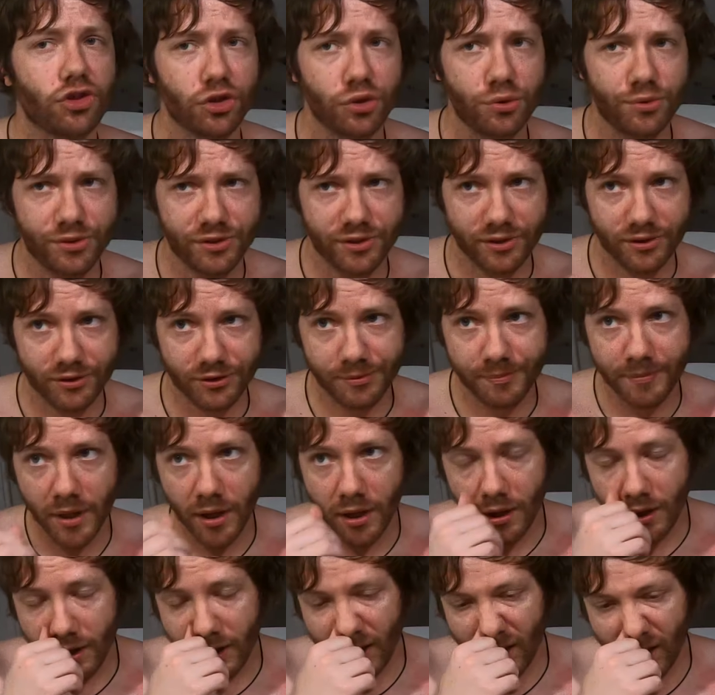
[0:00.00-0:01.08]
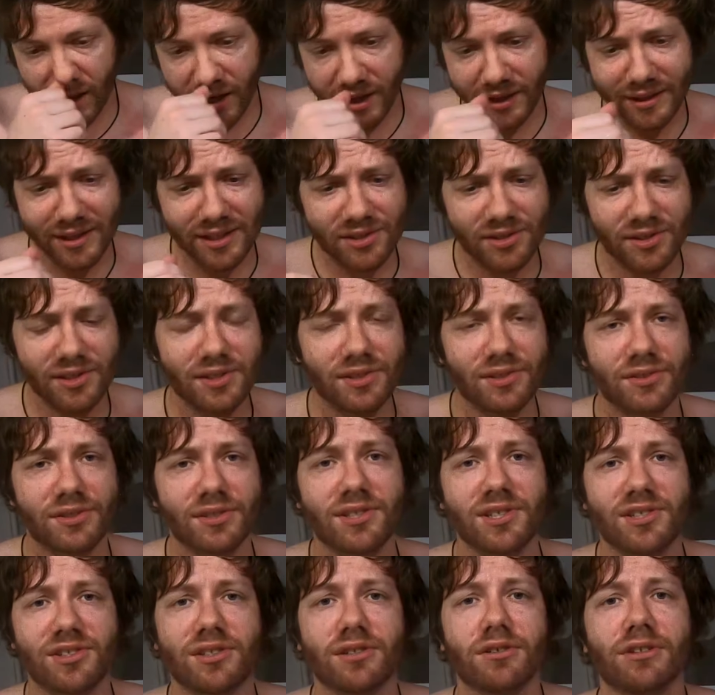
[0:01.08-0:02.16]
juices. And this is
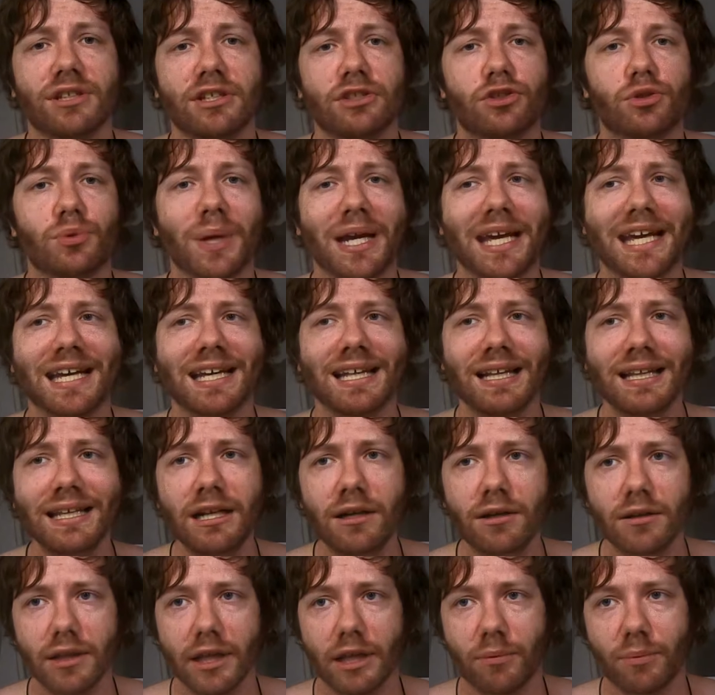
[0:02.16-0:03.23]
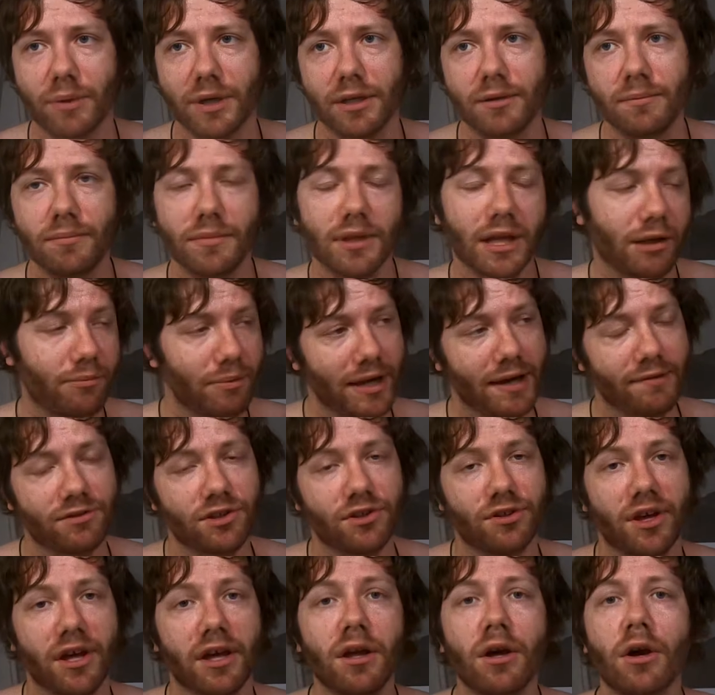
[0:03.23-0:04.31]
distilled into a clear liquid, like we have
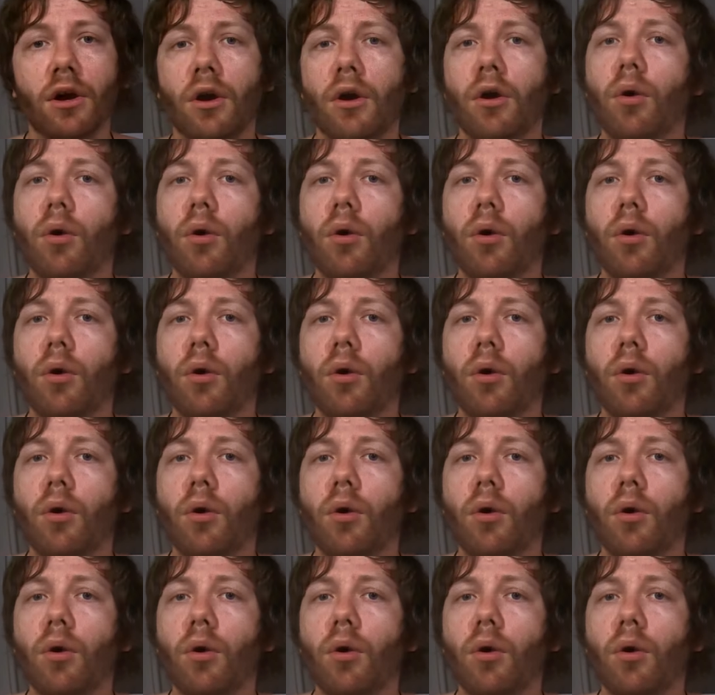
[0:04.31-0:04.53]
today,